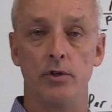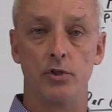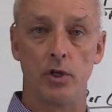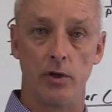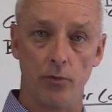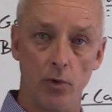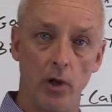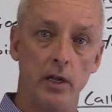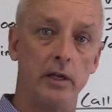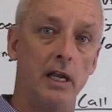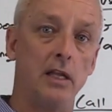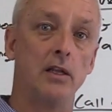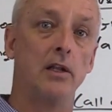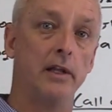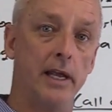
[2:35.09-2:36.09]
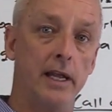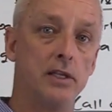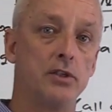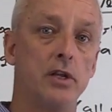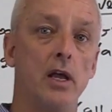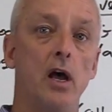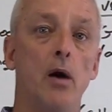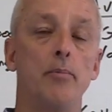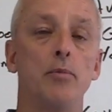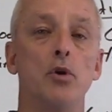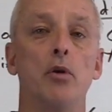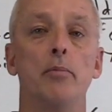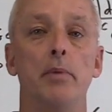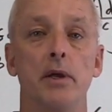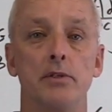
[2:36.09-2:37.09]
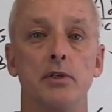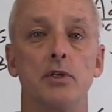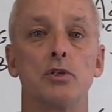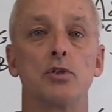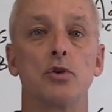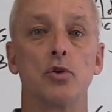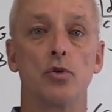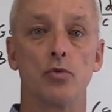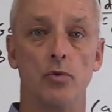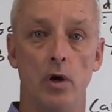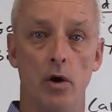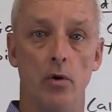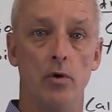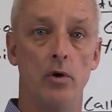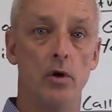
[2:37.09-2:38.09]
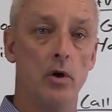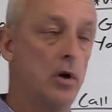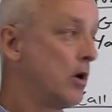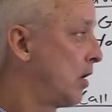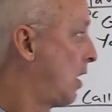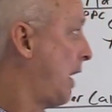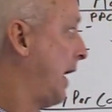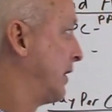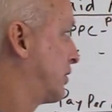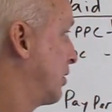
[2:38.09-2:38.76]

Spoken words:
So you really need the leads to help your business grow. All right,